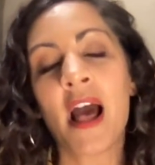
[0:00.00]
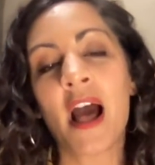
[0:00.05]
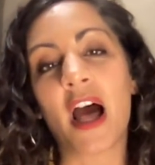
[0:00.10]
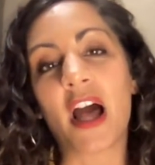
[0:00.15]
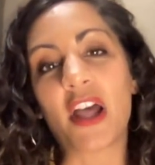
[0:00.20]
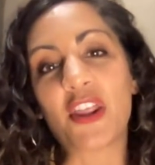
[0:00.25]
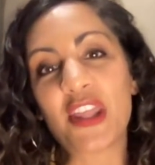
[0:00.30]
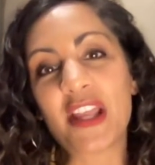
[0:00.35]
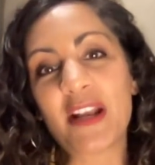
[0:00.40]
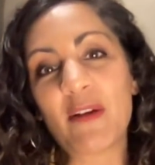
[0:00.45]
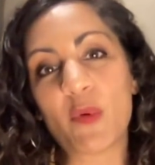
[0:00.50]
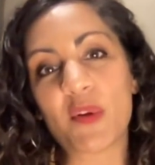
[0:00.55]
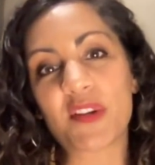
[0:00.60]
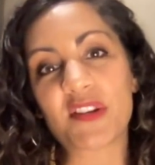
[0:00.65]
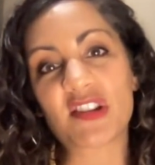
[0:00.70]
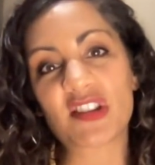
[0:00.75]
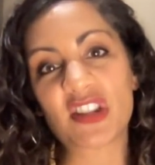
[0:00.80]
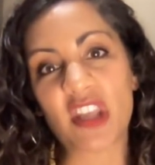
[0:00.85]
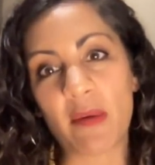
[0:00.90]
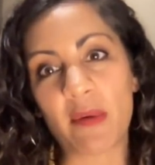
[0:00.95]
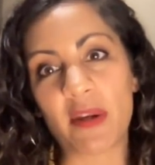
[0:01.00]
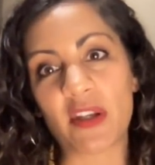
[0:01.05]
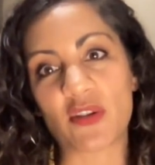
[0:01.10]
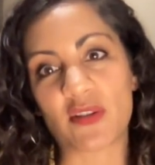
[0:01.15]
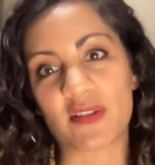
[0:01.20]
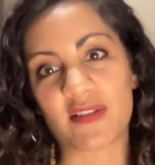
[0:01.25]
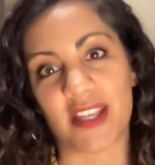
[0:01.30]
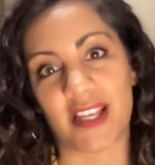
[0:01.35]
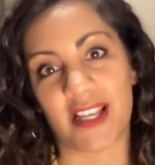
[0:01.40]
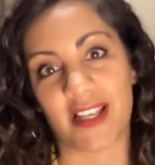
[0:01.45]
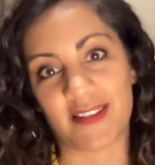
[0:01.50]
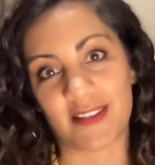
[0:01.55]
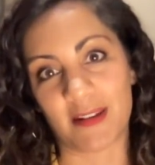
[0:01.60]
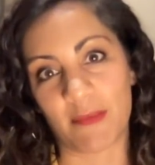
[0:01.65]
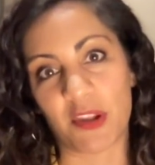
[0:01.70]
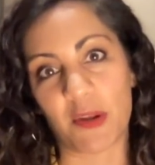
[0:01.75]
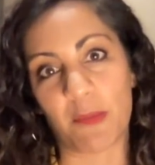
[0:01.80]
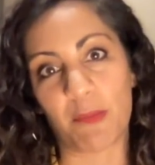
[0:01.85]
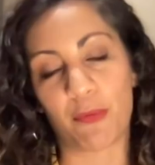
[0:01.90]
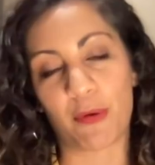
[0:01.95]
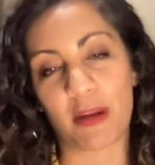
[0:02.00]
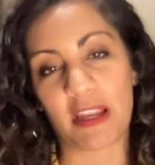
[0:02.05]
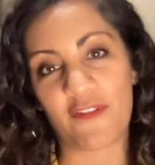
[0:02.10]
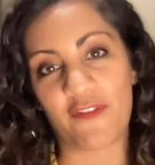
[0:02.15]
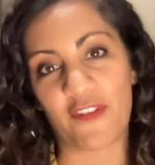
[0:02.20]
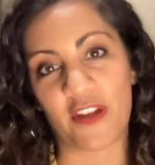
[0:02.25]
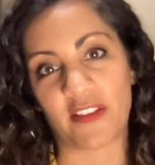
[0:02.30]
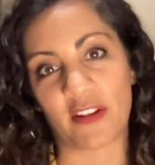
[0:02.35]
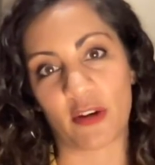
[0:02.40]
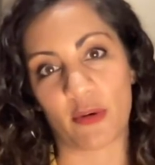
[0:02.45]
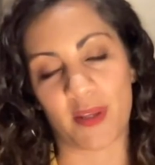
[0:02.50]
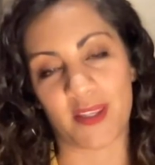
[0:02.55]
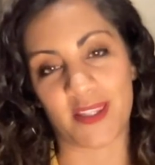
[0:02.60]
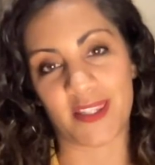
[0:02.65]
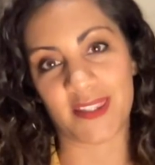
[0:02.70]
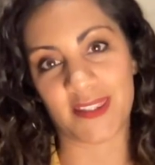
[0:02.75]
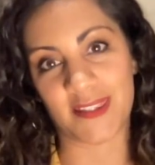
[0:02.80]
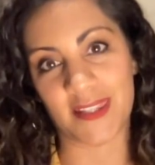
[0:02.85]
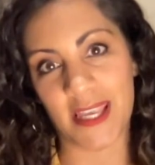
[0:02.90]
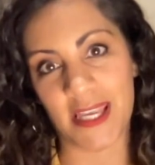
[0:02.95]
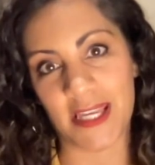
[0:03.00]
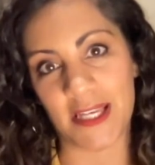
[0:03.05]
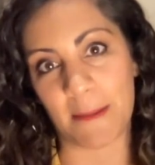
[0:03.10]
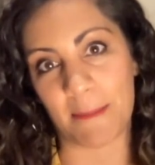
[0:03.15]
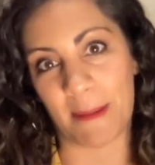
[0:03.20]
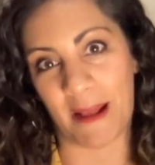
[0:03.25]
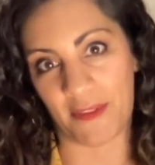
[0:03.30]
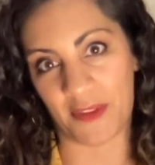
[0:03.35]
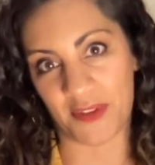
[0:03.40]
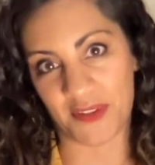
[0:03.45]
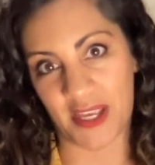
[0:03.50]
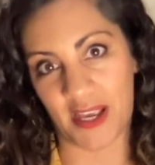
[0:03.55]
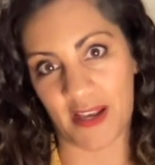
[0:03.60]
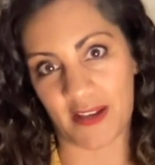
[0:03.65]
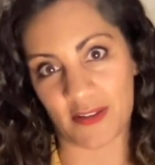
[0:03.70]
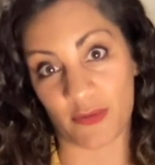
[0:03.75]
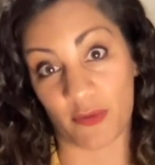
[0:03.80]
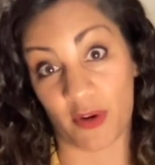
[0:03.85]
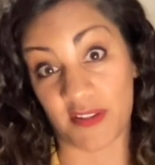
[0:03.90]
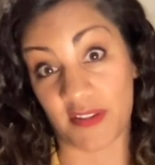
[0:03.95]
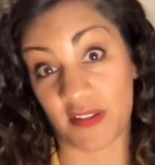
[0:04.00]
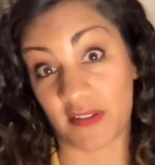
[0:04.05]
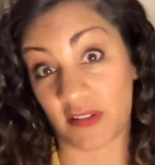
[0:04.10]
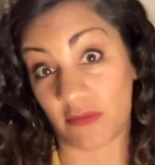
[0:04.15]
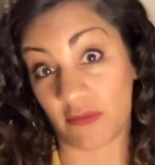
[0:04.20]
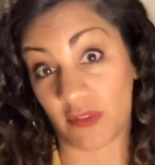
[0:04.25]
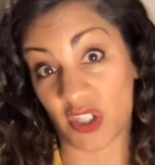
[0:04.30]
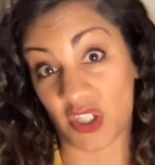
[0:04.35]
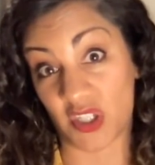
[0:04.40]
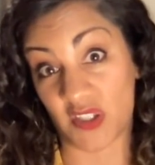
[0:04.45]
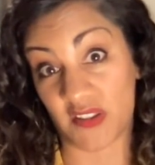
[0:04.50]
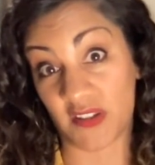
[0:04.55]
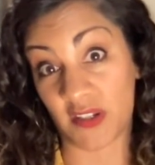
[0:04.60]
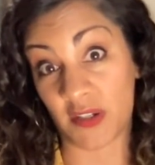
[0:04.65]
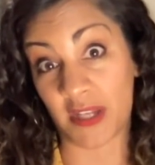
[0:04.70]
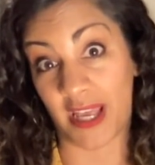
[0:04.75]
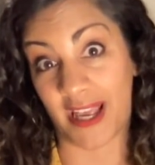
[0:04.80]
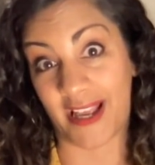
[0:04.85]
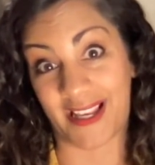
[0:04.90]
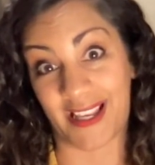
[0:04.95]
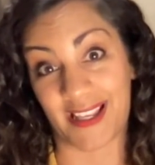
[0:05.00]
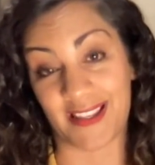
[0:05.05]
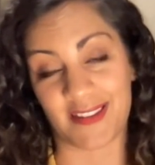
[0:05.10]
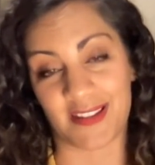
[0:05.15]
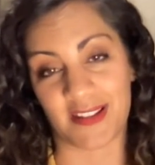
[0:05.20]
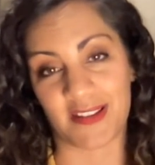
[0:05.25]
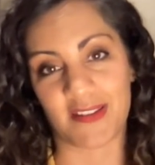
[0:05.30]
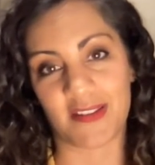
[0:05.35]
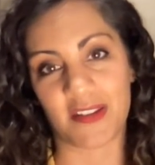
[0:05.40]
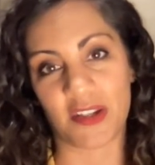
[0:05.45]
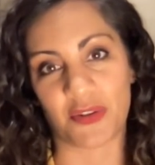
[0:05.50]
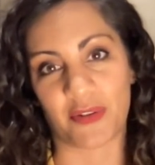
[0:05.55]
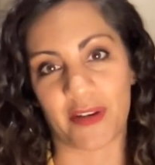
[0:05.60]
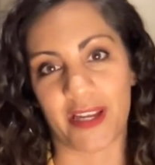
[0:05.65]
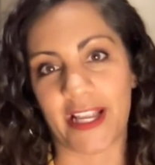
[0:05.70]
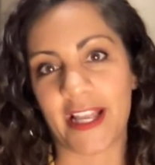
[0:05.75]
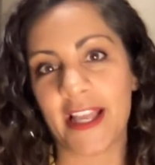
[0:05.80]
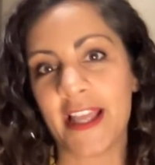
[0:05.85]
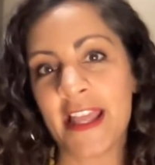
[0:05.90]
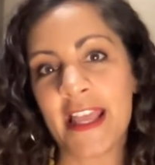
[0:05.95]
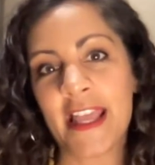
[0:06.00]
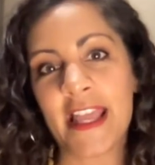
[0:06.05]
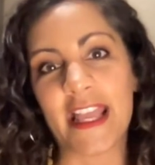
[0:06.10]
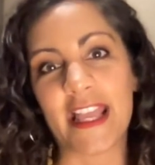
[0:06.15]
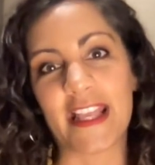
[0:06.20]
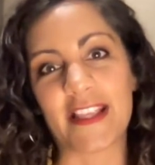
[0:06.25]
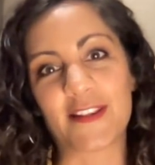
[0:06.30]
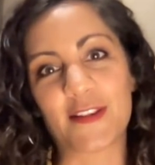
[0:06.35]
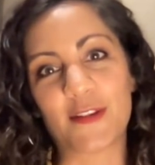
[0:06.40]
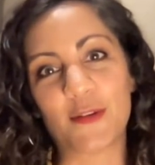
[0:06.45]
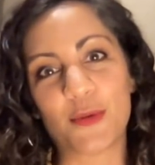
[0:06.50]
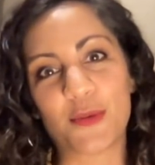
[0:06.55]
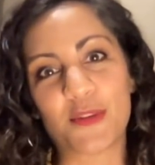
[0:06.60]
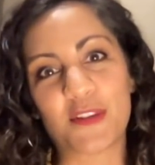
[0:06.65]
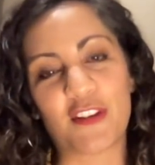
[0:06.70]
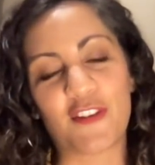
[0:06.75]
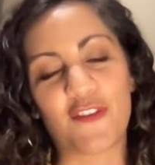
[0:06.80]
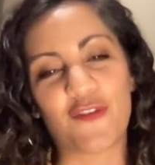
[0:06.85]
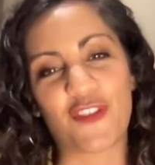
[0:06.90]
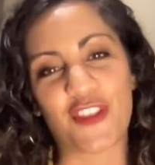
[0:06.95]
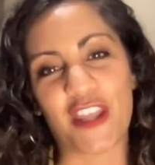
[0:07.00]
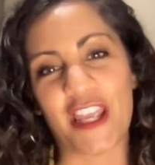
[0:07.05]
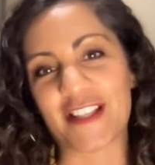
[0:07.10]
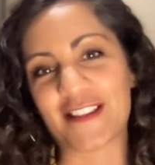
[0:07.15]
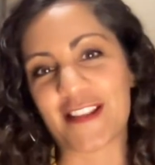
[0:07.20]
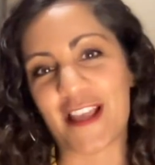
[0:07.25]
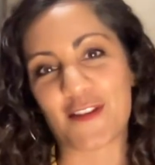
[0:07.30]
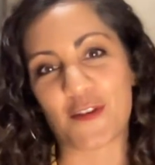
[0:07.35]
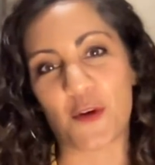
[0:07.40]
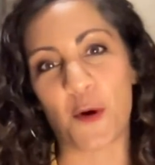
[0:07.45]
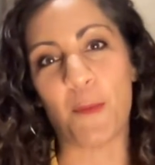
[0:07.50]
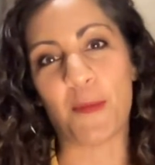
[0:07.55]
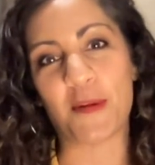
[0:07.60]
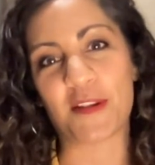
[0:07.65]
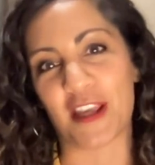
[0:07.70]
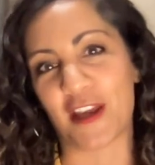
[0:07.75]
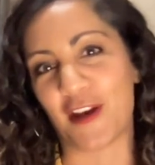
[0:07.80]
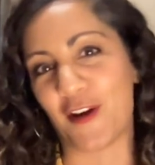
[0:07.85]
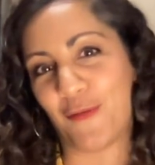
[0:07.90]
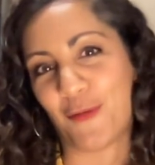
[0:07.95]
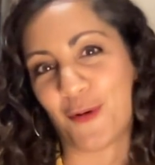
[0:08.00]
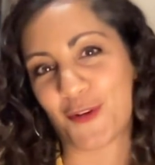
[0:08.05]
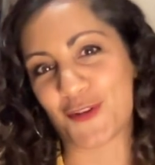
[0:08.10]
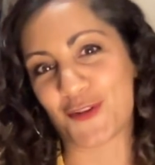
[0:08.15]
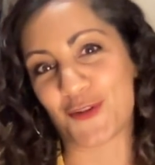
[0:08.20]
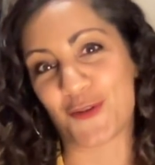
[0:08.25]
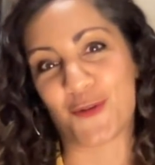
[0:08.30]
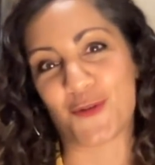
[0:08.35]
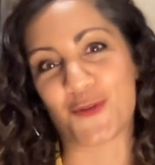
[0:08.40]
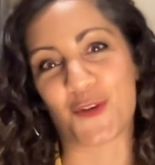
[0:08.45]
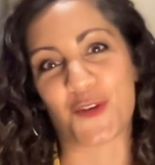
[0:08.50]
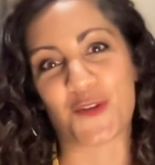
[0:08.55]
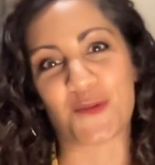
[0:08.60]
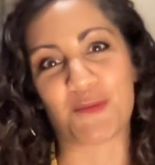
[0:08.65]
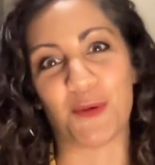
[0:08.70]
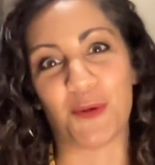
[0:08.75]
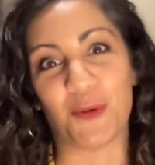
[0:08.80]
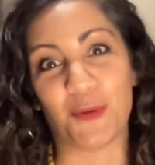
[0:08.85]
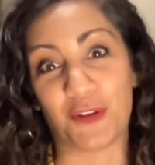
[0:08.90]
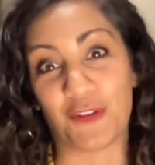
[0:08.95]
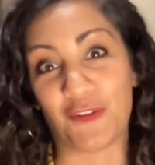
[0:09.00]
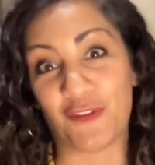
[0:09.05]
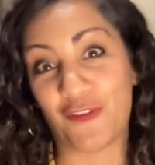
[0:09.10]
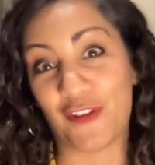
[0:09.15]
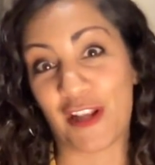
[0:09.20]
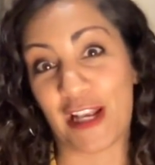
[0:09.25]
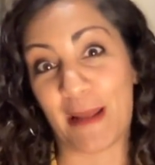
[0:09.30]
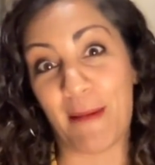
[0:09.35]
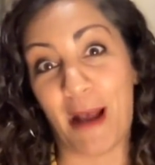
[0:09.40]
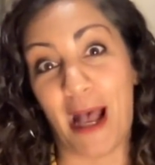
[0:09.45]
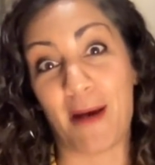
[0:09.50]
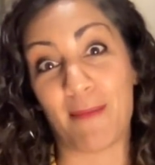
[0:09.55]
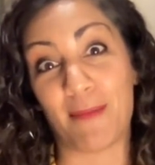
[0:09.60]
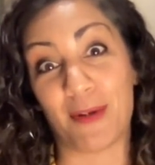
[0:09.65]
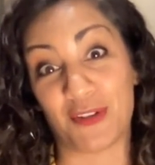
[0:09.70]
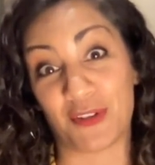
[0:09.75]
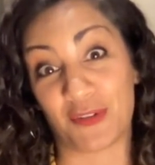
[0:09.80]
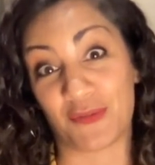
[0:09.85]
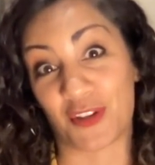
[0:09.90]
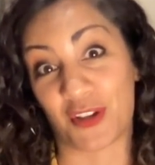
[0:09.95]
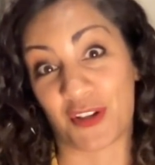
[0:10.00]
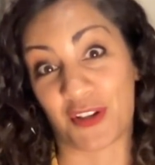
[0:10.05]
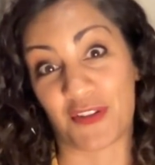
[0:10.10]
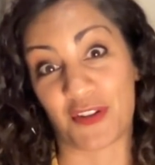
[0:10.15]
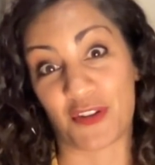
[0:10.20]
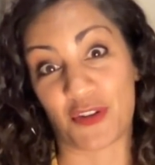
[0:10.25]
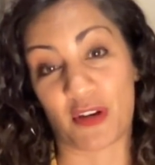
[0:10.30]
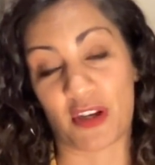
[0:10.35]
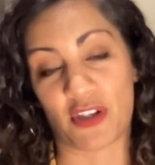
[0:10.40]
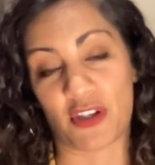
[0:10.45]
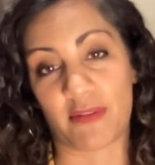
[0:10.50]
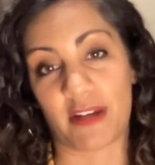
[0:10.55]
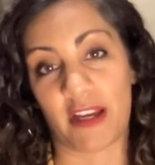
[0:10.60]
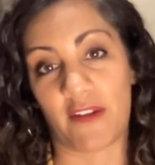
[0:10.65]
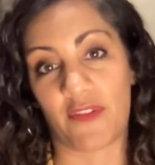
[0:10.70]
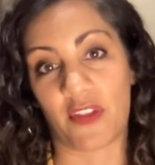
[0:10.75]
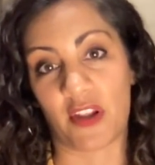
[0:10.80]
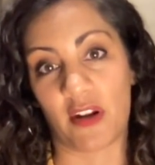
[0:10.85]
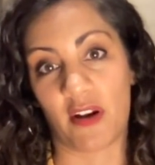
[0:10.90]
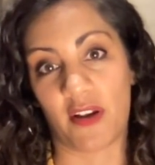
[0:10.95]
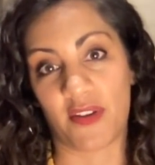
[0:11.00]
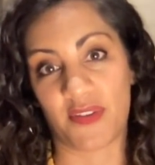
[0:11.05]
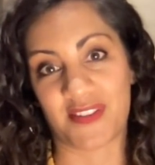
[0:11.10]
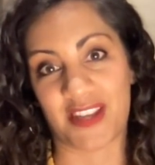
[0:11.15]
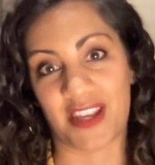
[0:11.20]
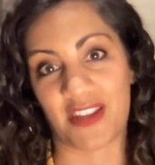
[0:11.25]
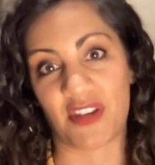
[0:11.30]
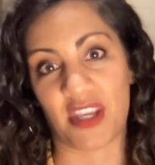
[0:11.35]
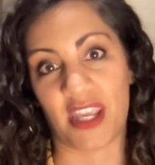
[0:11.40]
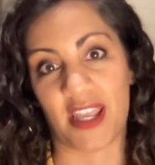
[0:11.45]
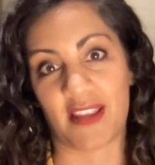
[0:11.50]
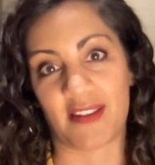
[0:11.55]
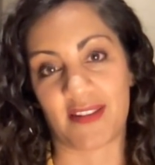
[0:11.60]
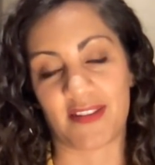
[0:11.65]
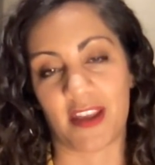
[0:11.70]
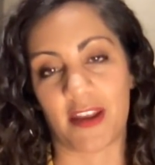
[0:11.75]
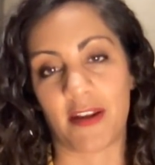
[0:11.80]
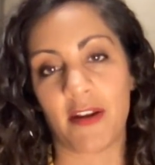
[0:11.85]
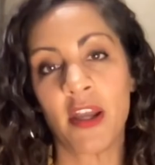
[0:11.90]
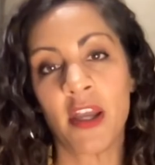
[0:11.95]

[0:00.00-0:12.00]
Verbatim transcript: I think what's so interesting is some of the briefing that we've seen about the tax rises that Rishi Sunak is considering. It's sort of the exact opposite of what George Osborne and Philip Hammond have done in the Treasury over the last 10 years. So,